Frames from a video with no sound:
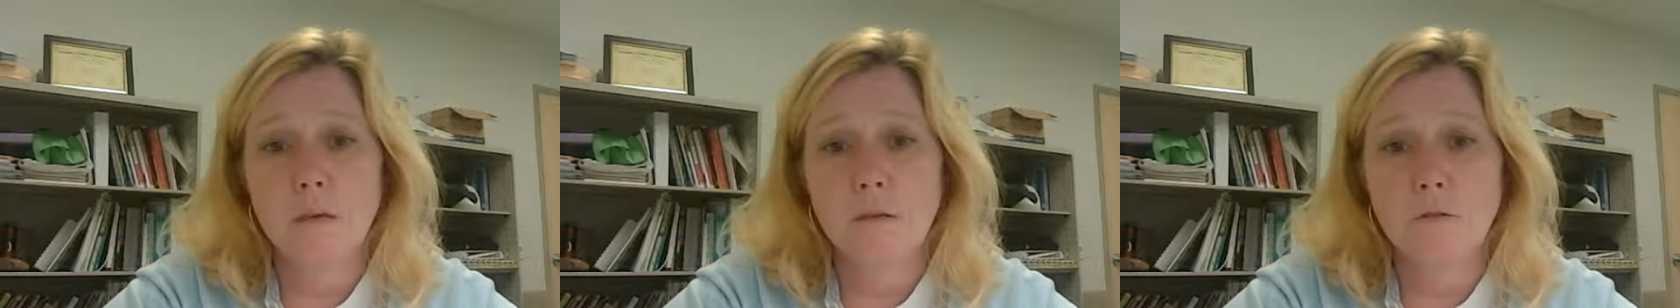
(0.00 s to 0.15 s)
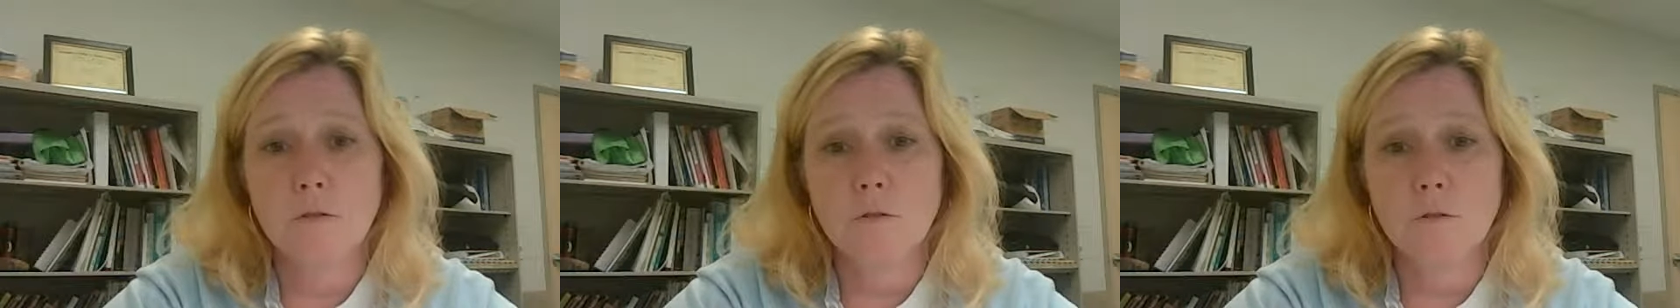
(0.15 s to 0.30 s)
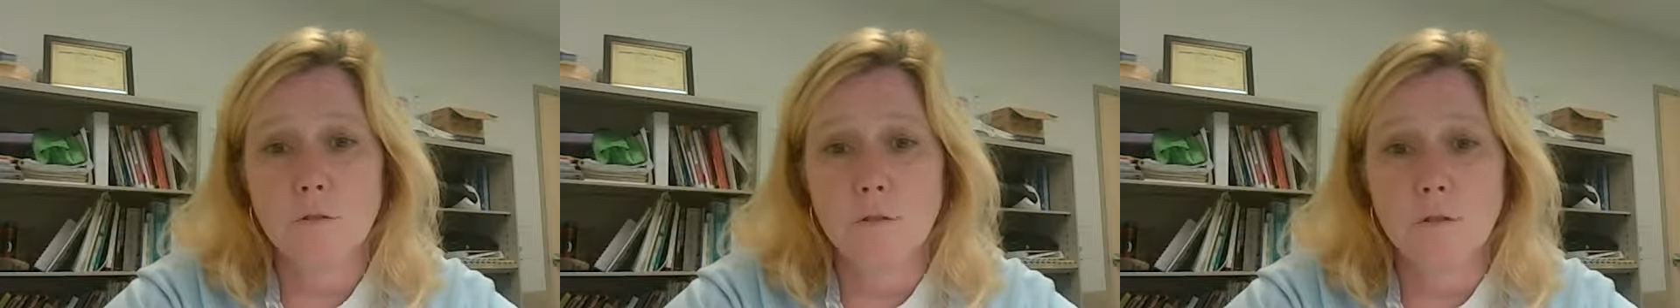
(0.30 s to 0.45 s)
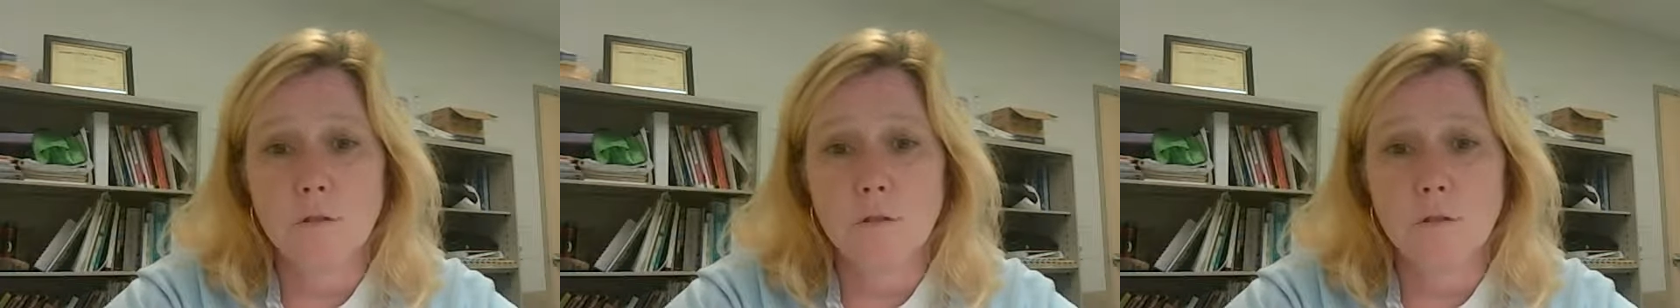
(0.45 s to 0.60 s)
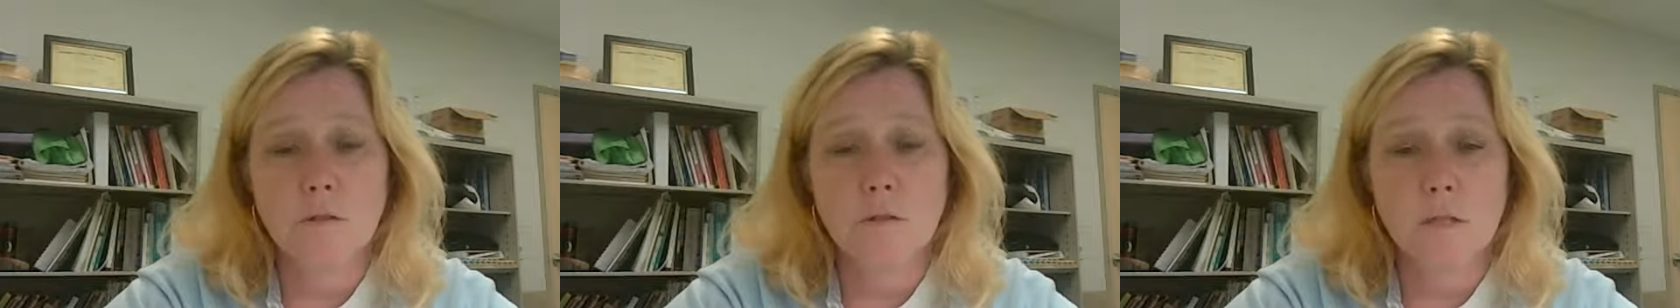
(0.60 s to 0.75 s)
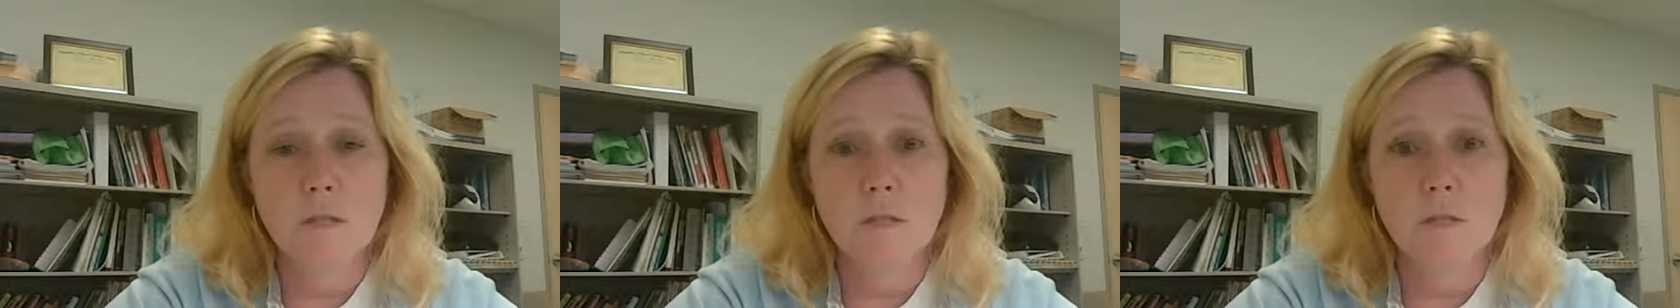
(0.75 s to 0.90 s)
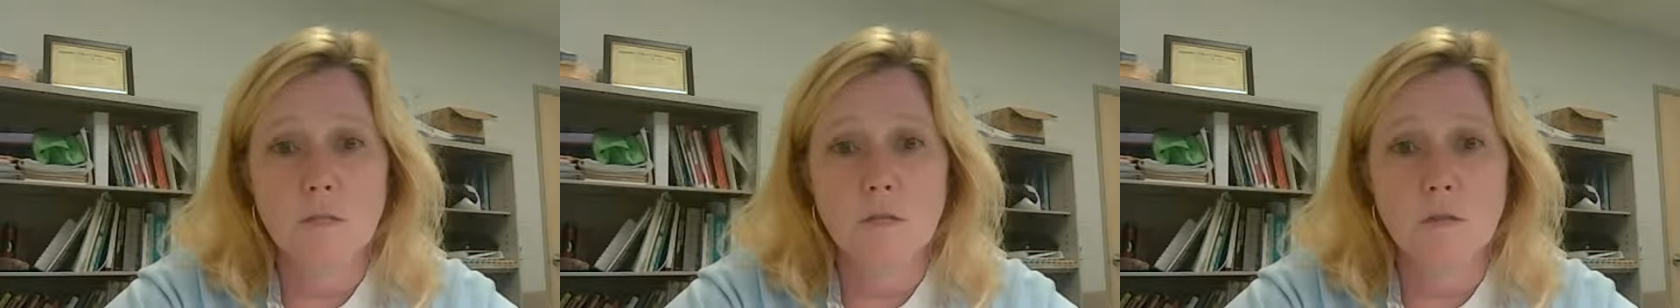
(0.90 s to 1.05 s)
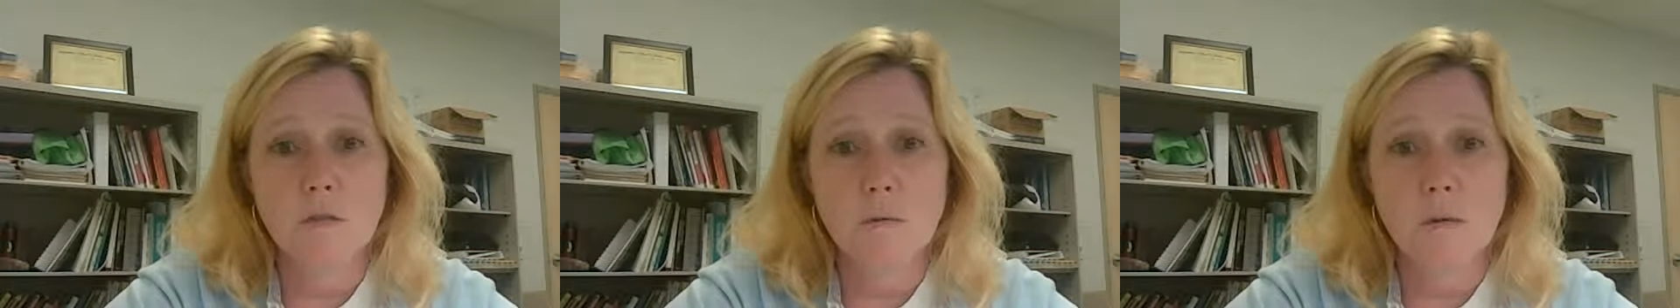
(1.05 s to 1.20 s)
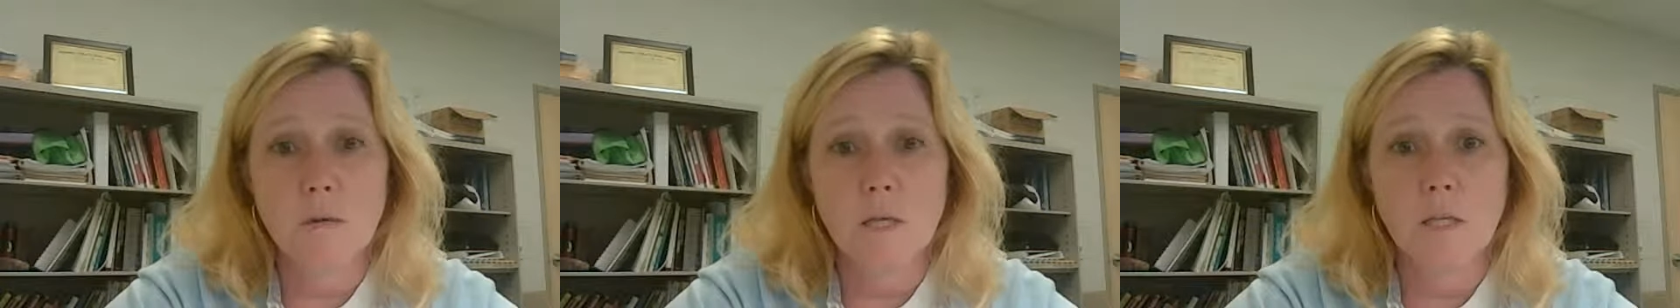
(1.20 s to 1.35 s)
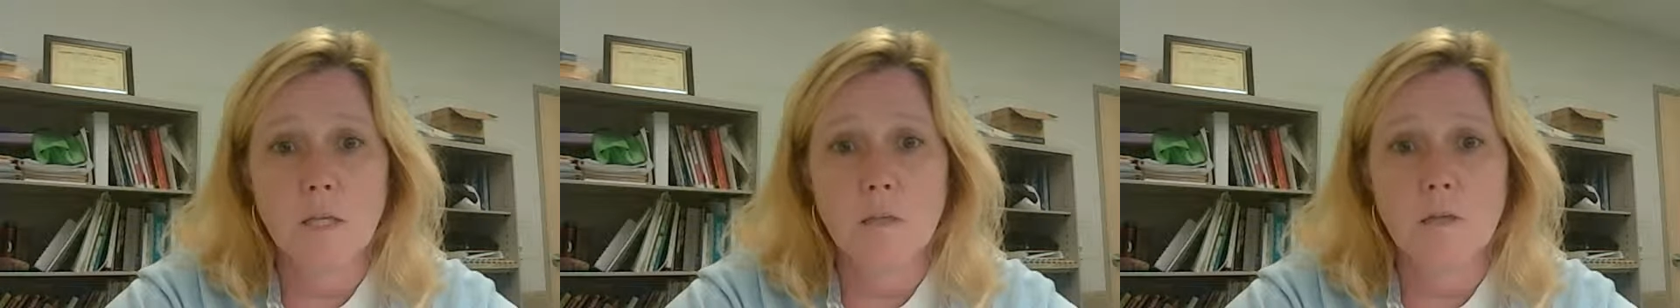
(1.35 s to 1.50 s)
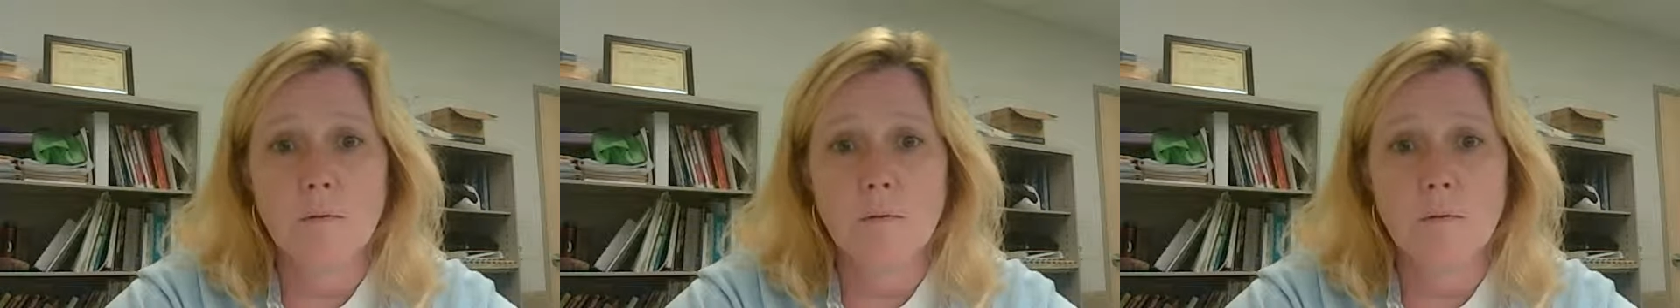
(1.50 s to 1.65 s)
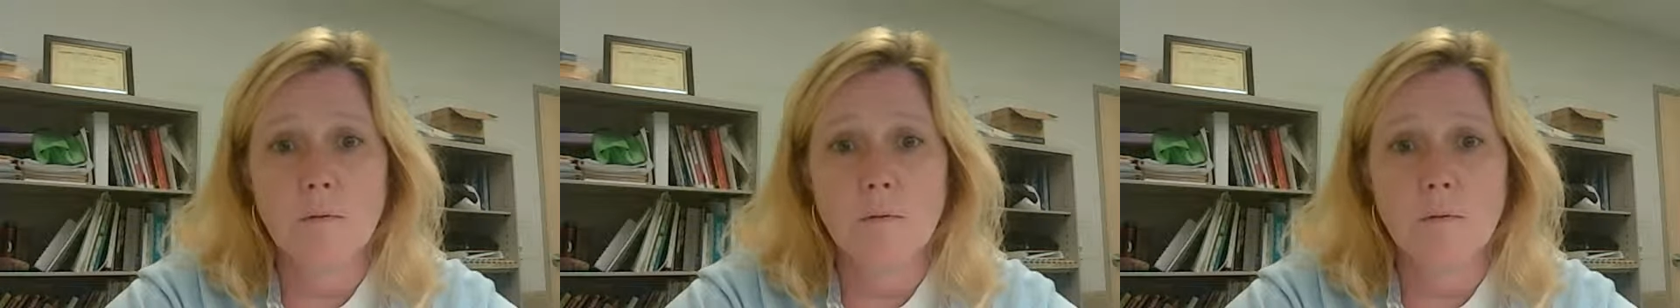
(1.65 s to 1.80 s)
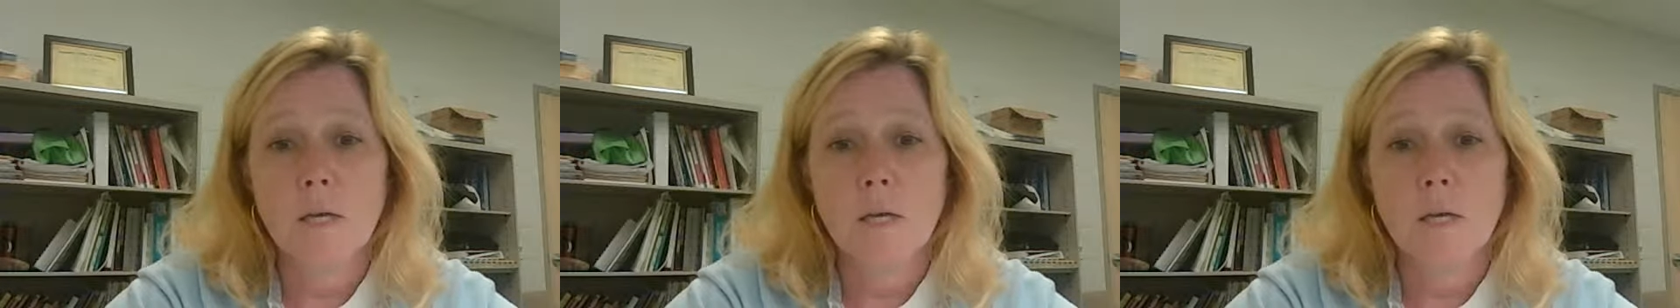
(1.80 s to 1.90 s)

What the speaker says: you're using this curriculum.